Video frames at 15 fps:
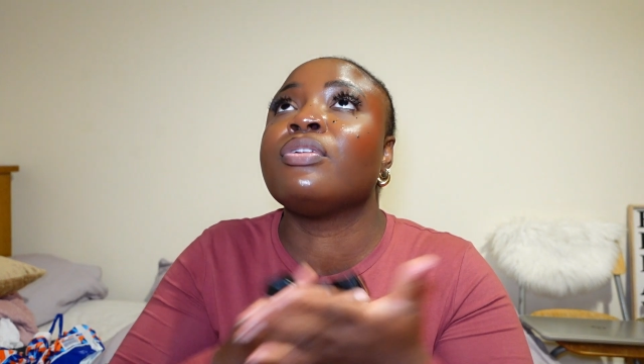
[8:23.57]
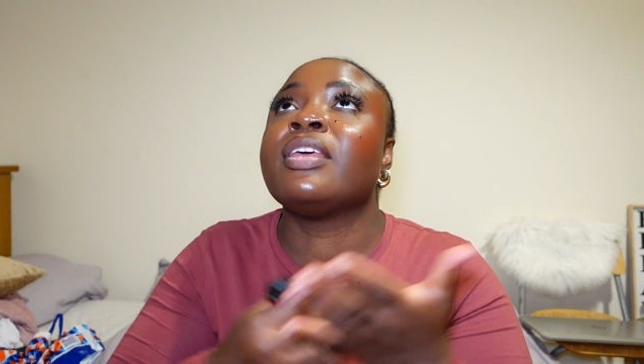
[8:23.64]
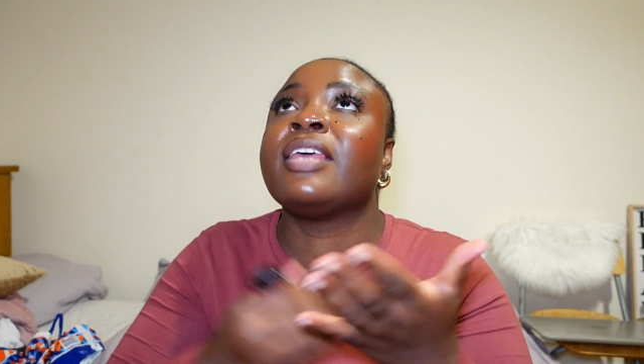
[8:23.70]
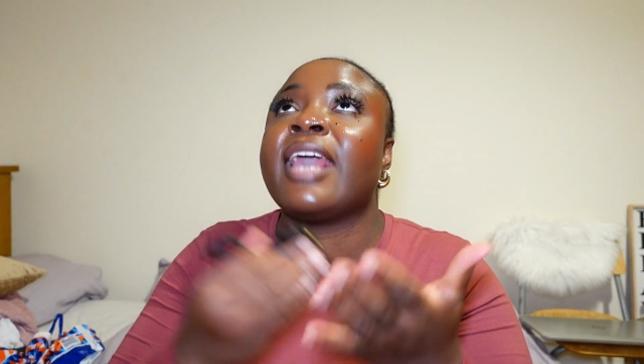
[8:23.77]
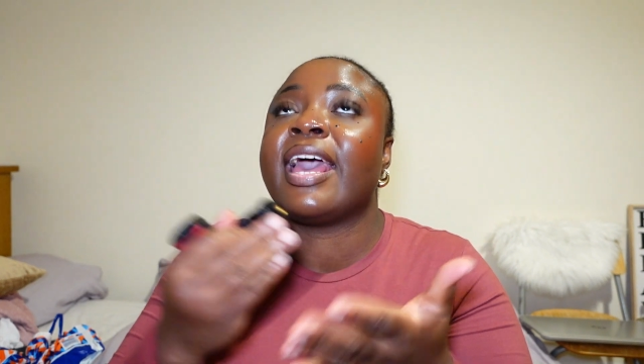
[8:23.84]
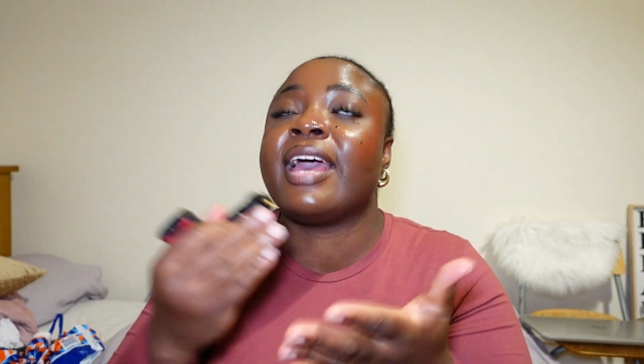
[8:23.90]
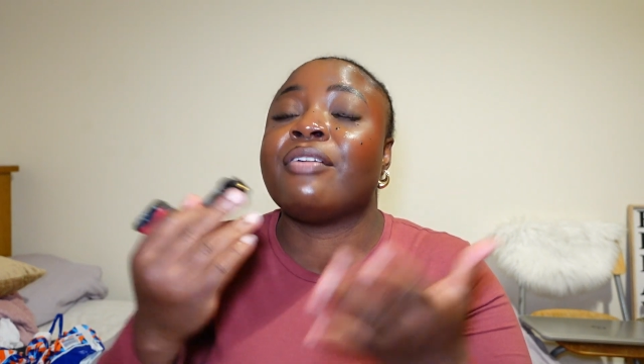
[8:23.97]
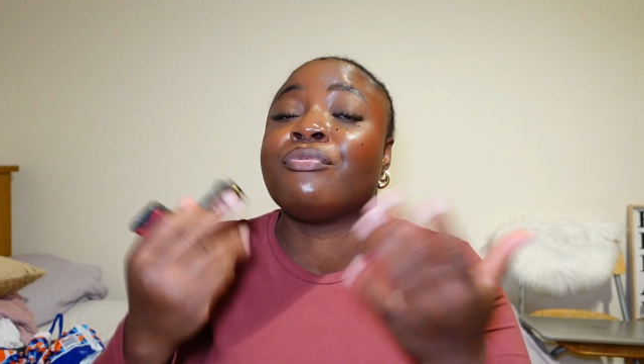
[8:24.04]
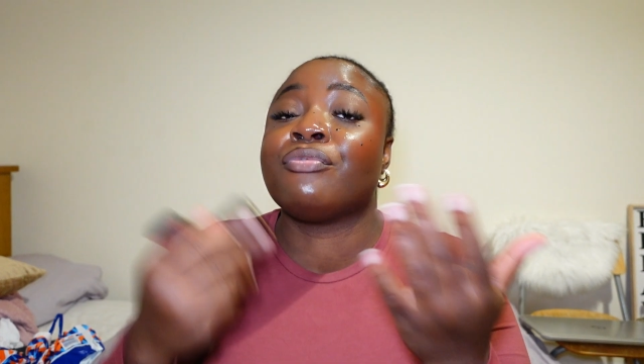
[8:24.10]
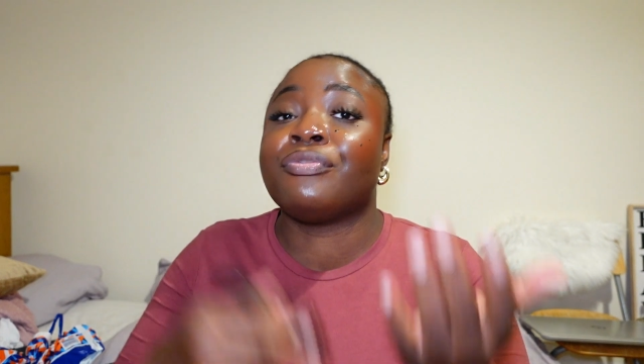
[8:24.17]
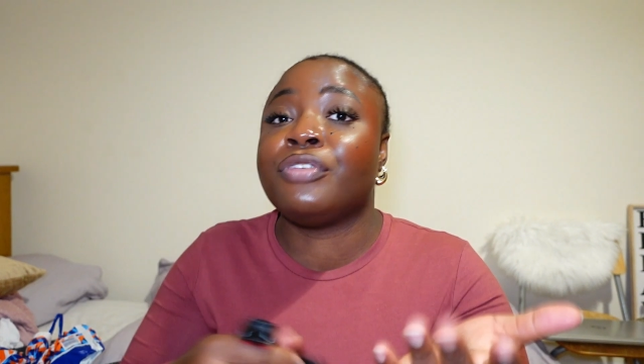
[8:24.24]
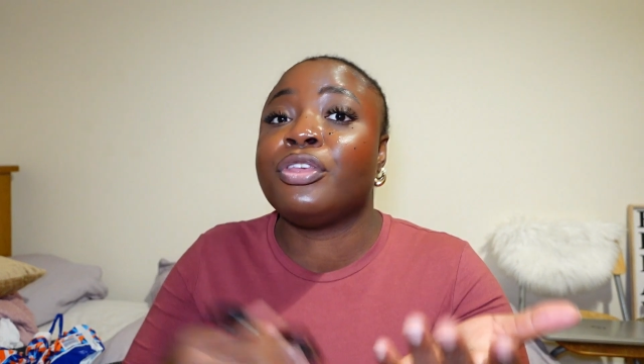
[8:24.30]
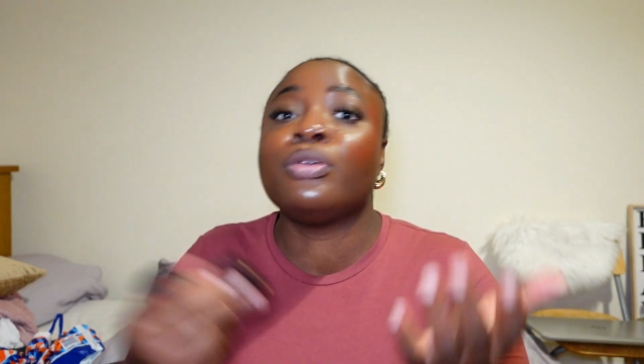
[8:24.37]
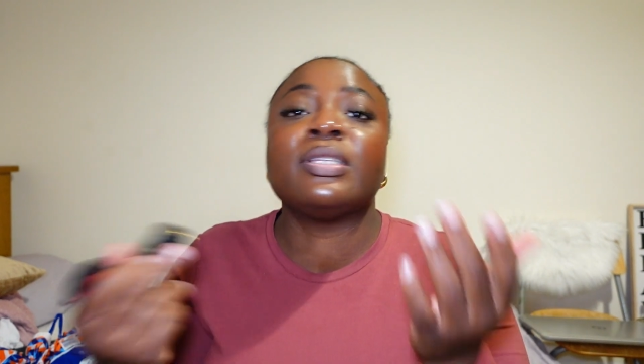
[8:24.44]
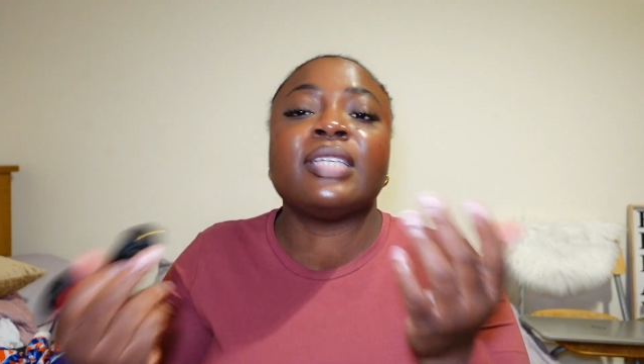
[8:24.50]
get
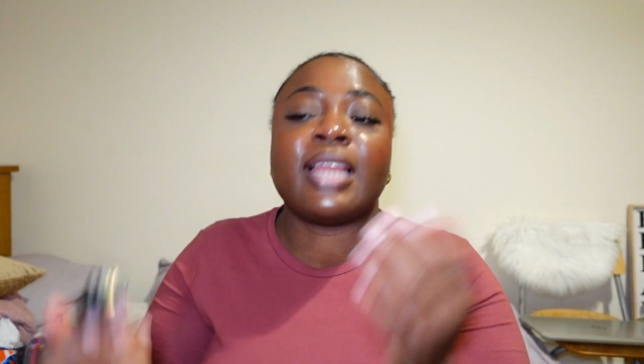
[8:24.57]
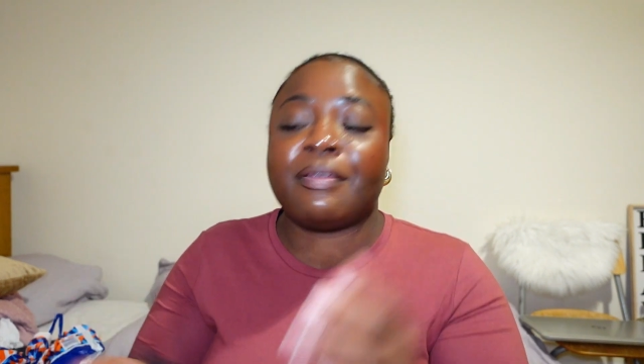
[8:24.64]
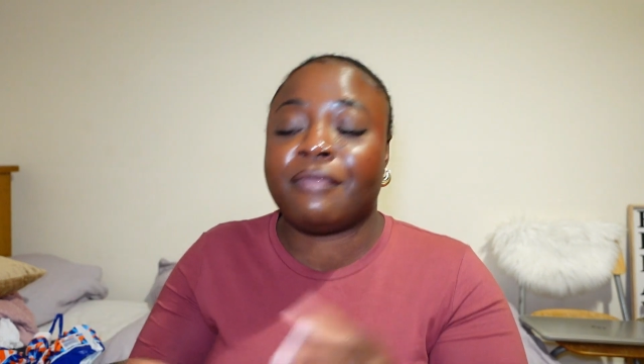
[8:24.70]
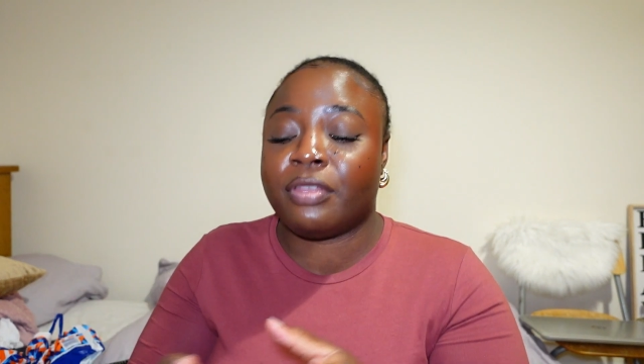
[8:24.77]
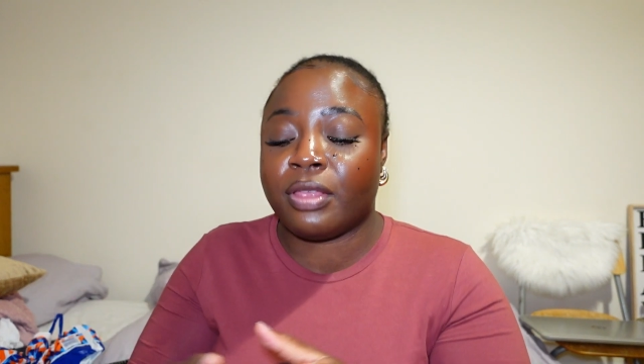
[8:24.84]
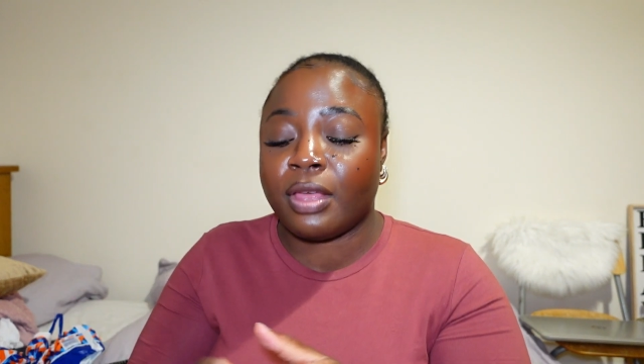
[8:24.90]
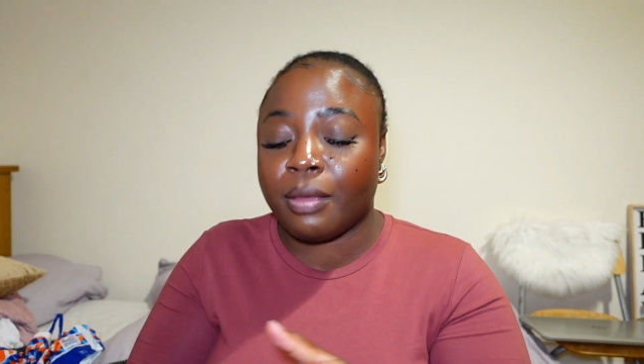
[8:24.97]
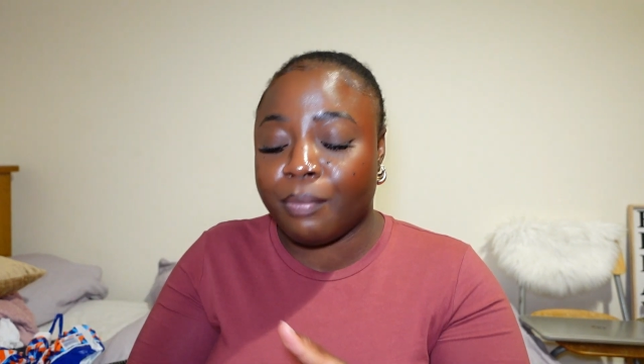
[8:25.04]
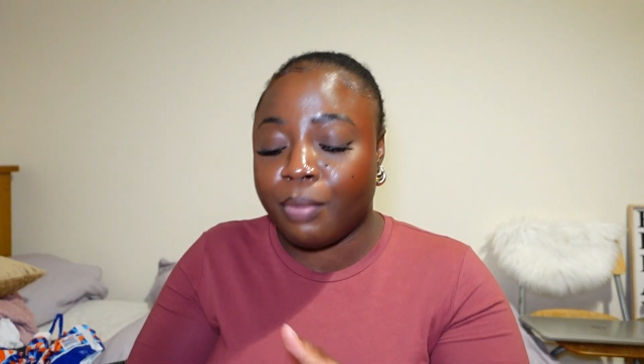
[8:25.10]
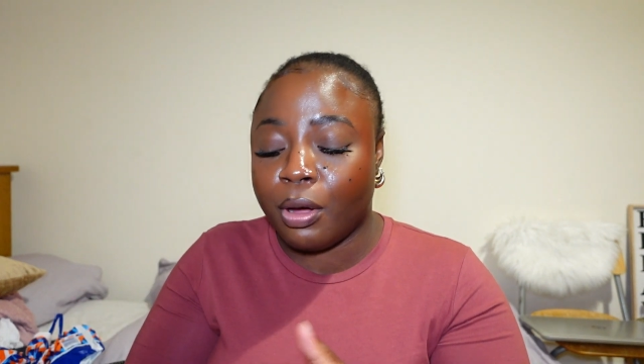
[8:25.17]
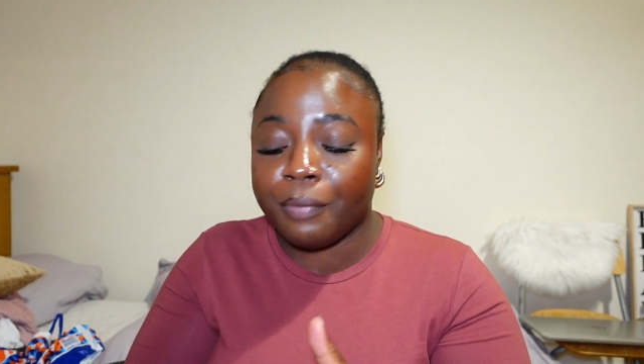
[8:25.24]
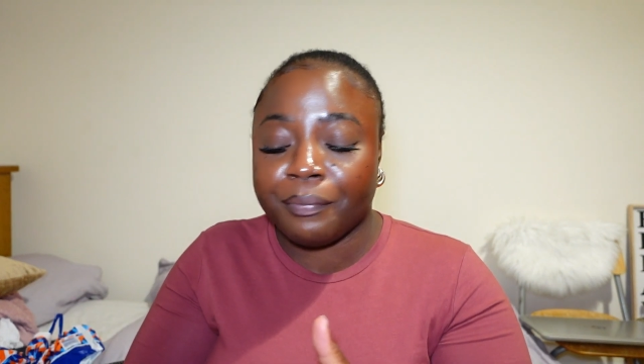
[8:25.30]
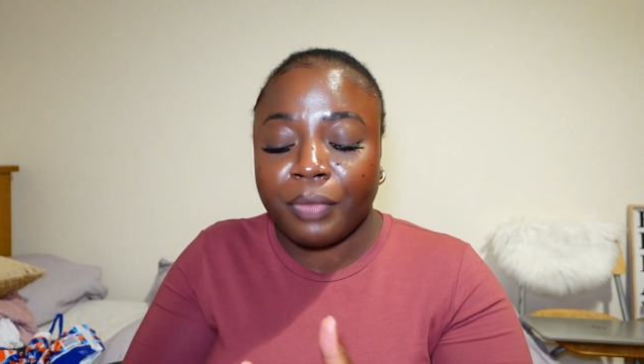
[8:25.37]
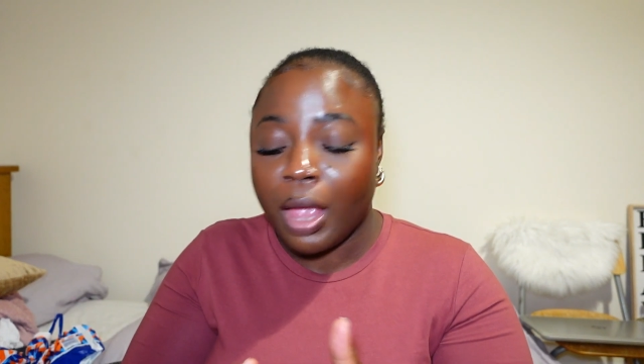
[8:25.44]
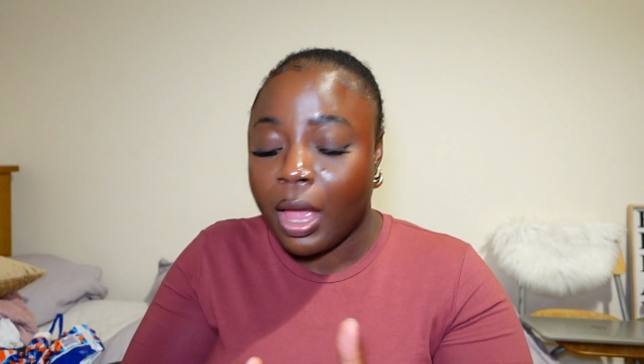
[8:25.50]
reviews and everything
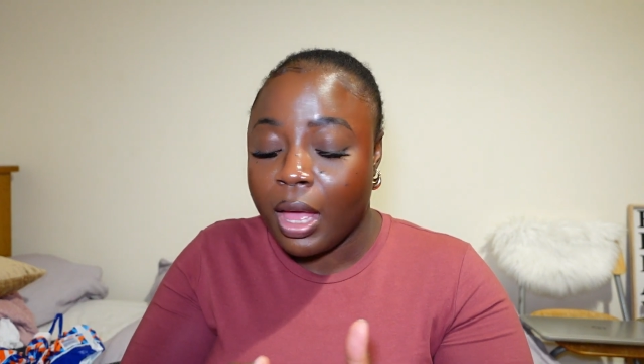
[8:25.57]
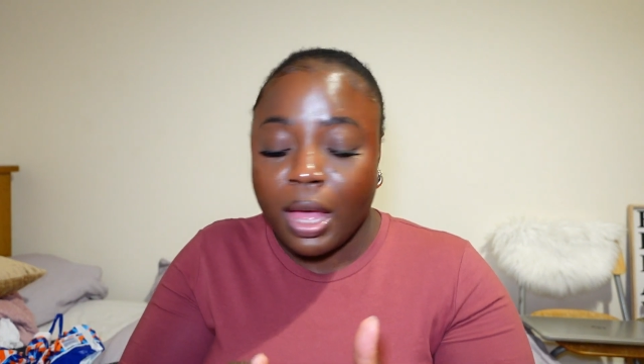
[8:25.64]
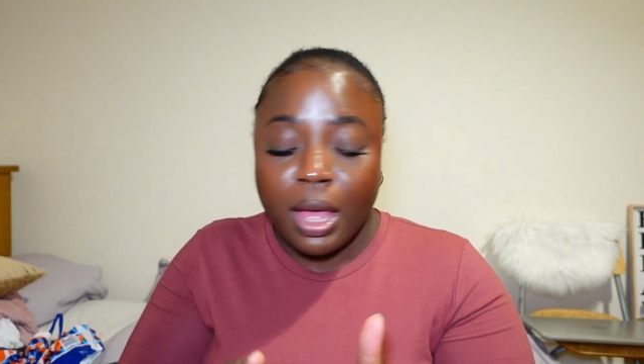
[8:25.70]
but